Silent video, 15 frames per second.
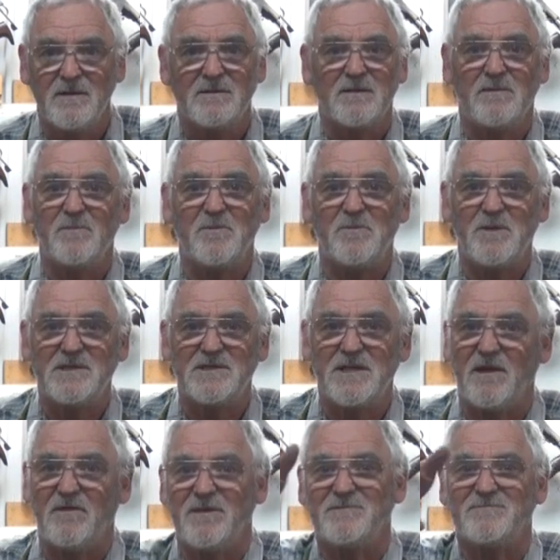Someone once
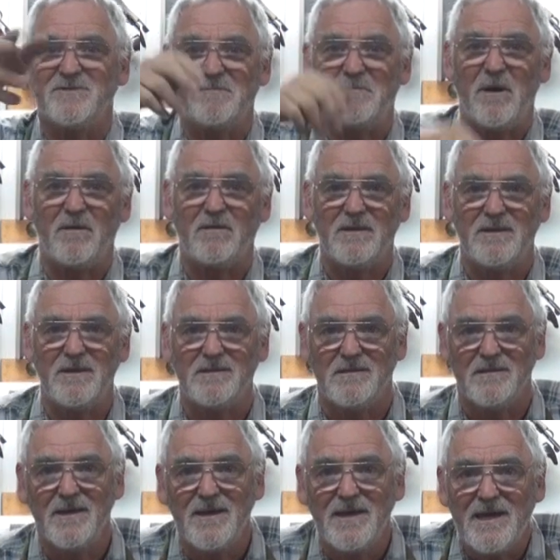said, I think it was Napoleon
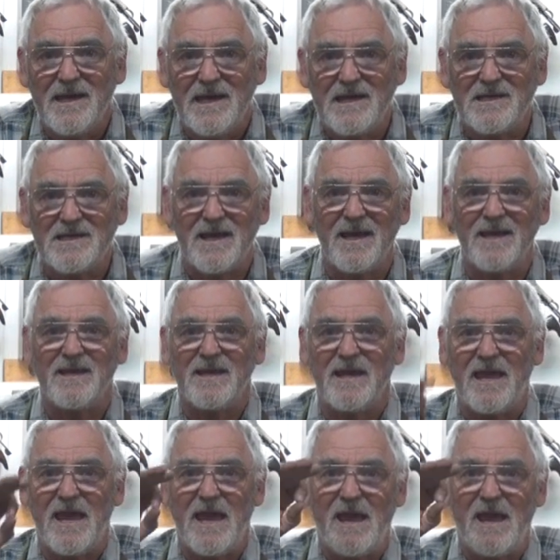Hill, he said,